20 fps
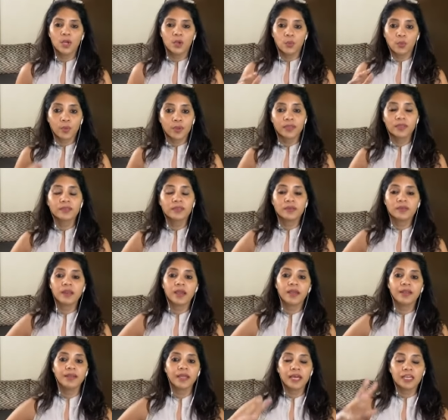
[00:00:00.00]
whether the
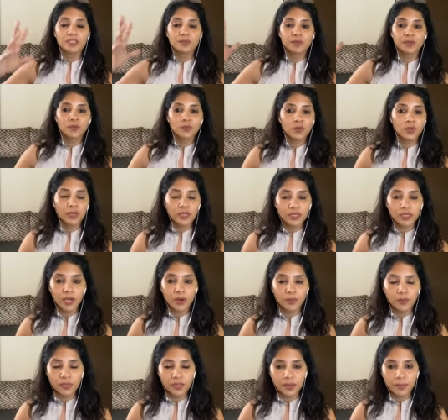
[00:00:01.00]
client has been working
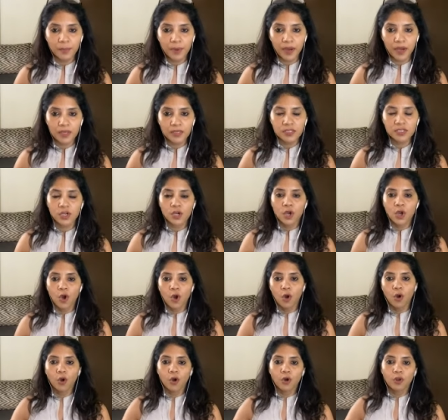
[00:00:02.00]
out in the past
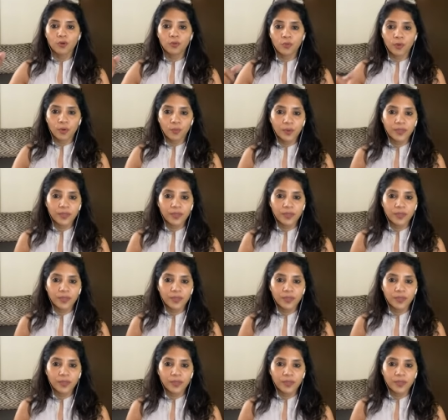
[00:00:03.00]
or uh,